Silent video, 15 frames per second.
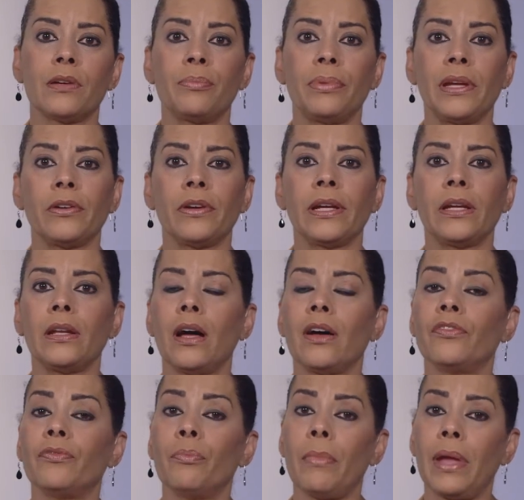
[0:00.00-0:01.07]
a period
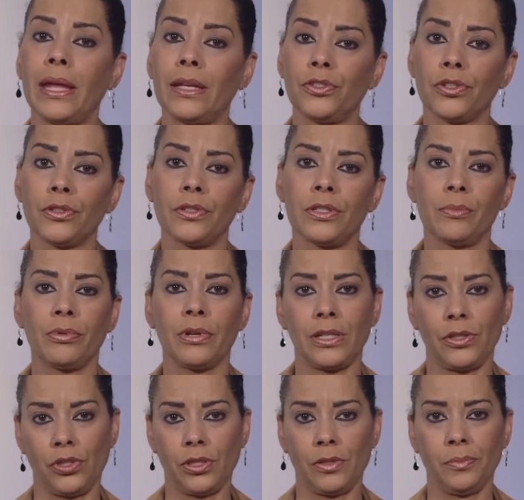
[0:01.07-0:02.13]
of major
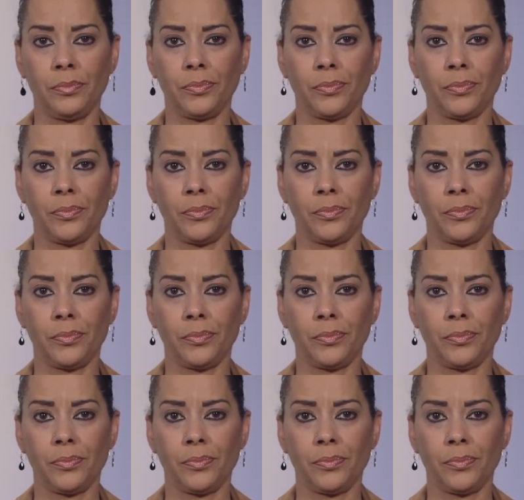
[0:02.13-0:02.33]
depression.